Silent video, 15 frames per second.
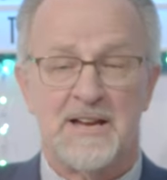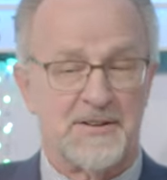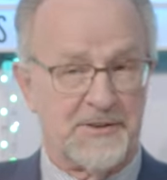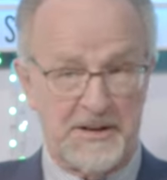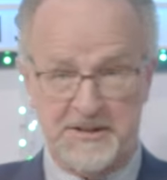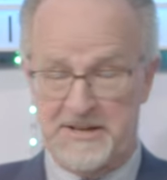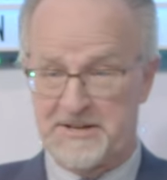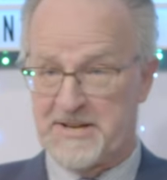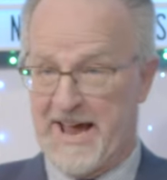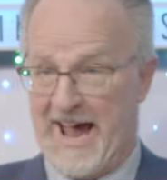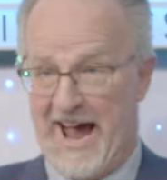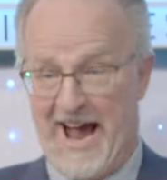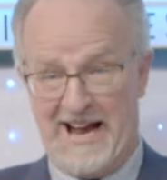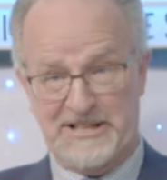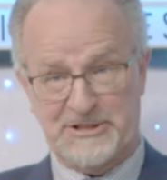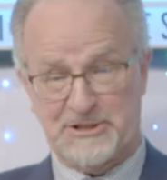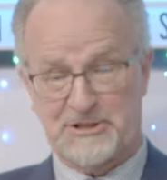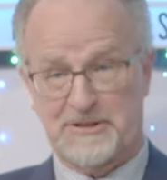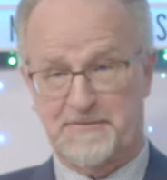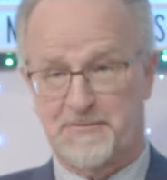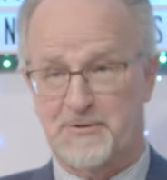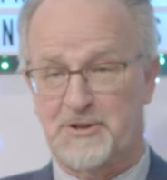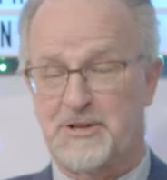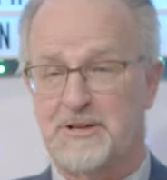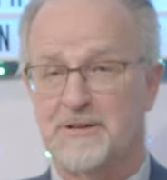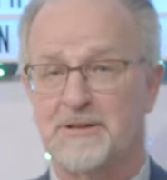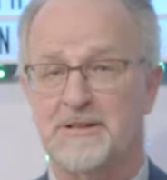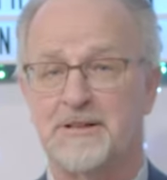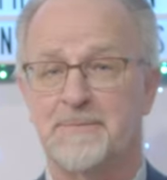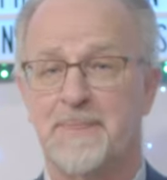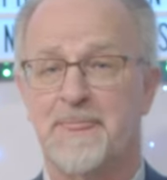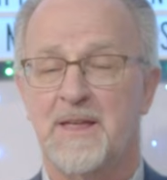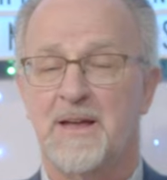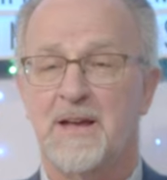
They didn't ask for healing.